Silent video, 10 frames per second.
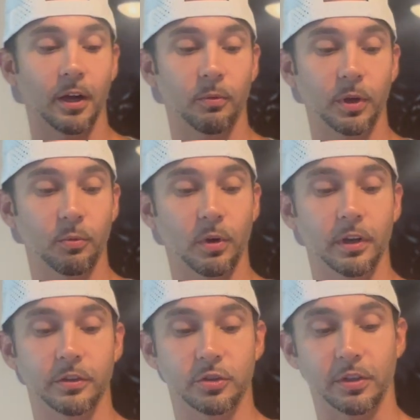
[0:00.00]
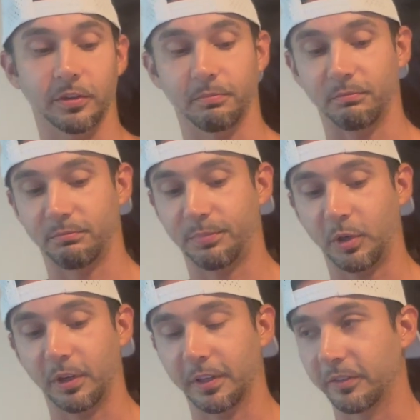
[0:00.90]
Week 1 is just
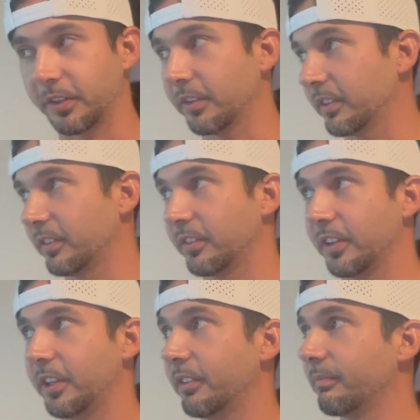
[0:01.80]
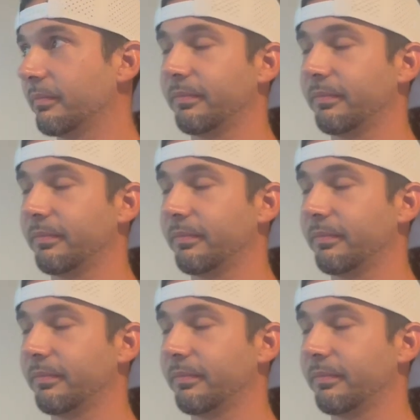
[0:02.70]
building consistency,